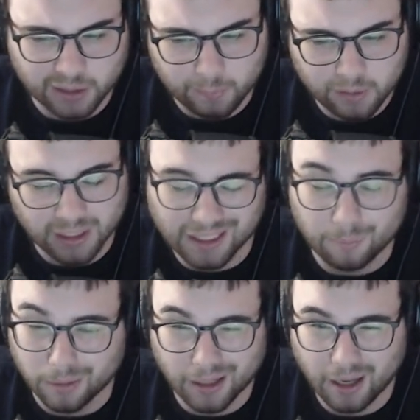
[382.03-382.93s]
type thing. I
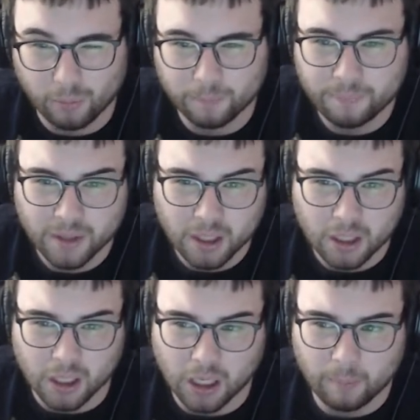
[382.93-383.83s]
didn't play that one.
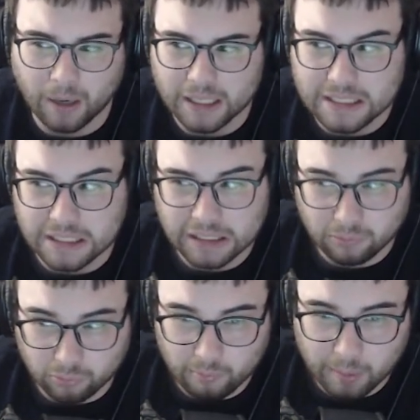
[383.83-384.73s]
I did
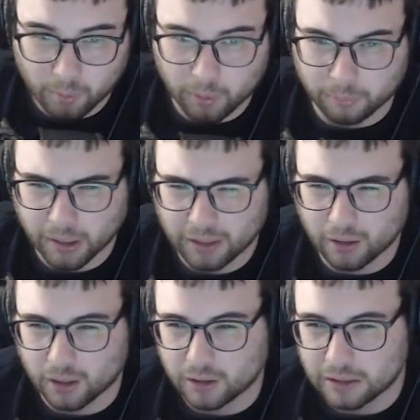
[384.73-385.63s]
remember we played
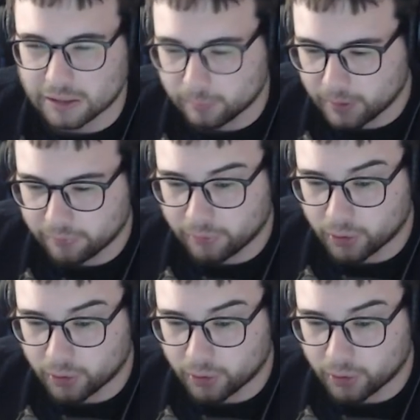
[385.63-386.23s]
a little bit of Far